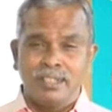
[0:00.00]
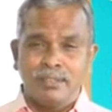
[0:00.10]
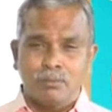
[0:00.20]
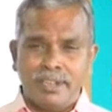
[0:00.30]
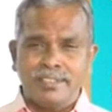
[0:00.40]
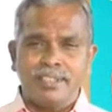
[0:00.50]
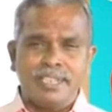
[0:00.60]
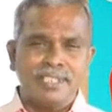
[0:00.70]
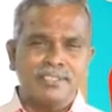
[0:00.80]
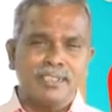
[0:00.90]
What is the
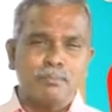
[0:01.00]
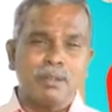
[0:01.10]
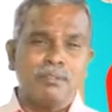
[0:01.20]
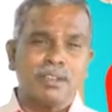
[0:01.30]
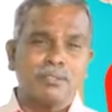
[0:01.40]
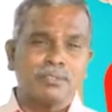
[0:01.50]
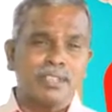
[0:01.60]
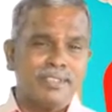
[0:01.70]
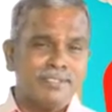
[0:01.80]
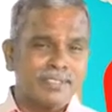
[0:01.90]
nature and power of the
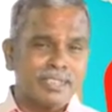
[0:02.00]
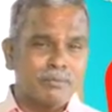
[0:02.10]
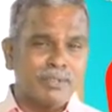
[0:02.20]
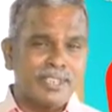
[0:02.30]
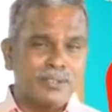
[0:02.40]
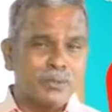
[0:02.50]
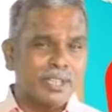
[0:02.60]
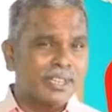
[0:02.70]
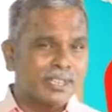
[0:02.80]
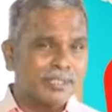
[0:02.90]
lens required to
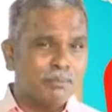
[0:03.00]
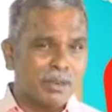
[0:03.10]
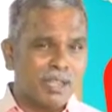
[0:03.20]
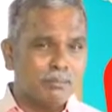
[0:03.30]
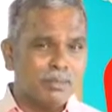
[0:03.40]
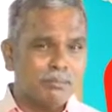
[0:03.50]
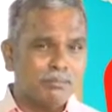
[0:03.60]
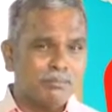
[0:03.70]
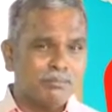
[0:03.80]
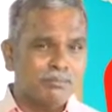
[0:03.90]
correct the
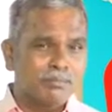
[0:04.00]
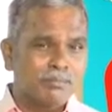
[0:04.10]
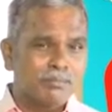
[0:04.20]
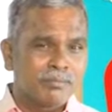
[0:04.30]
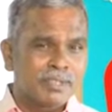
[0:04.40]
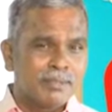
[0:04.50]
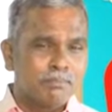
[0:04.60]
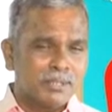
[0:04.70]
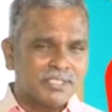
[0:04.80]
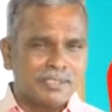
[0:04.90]
problem?
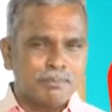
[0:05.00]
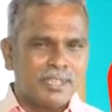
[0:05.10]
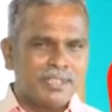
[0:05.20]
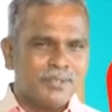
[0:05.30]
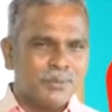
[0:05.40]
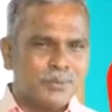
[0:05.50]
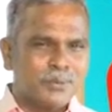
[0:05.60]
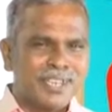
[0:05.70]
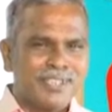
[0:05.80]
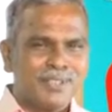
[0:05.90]
First of all, you
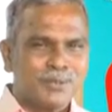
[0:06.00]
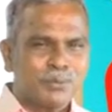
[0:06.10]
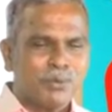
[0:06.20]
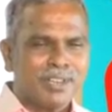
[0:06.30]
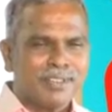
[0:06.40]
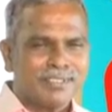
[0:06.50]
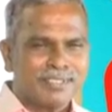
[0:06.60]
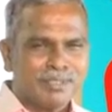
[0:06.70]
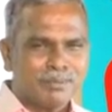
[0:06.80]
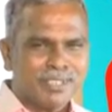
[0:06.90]
write down what is
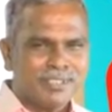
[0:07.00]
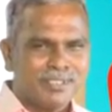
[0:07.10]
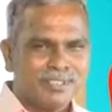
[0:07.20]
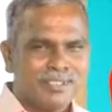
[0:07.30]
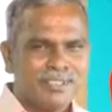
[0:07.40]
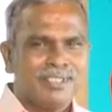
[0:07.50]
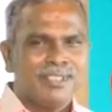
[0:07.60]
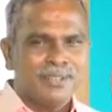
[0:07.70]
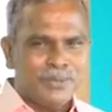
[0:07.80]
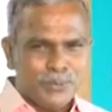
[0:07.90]
given.
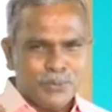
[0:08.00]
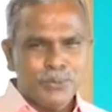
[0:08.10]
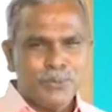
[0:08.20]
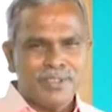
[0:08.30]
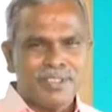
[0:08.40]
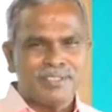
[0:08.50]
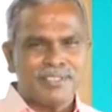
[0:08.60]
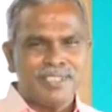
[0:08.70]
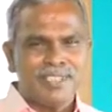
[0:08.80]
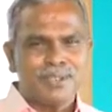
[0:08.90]
U is
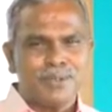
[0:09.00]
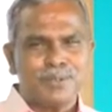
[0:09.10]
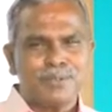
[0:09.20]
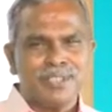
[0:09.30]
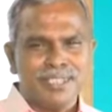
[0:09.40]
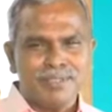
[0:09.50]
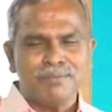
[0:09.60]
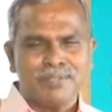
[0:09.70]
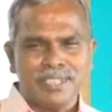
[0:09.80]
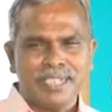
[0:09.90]
equal to
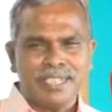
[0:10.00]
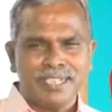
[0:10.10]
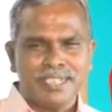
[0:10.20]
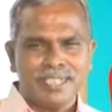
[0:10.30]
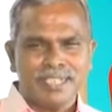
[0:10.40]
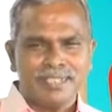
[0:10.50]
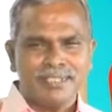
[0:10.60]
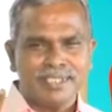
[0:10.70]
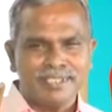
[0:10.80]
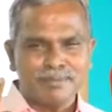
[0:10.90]
infinity,
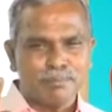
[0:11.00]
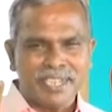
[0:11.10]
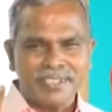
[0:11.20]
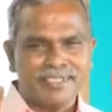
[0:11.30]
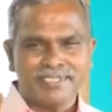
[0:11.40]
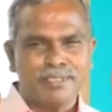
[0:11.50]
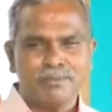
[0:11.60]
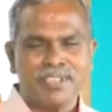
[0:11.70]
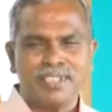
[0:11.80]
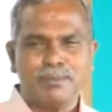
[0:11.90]
that is minus
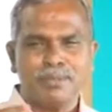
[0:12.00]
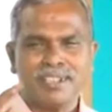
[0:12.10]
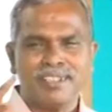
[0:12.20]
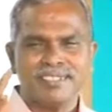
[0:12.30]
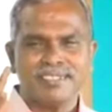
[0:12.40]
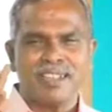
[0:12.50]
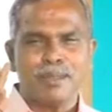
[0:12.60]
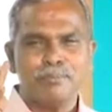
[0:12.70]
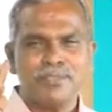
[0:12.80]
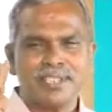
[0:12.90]
infinity, because
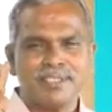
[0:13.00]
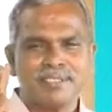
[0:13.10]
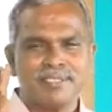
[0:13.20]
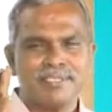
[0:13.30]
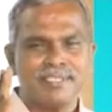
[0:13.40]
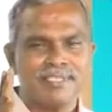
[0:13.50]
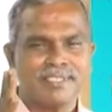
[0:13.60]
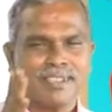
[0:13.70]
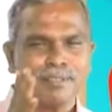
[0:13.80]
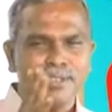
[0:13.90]
object distance is
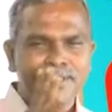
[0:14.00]
always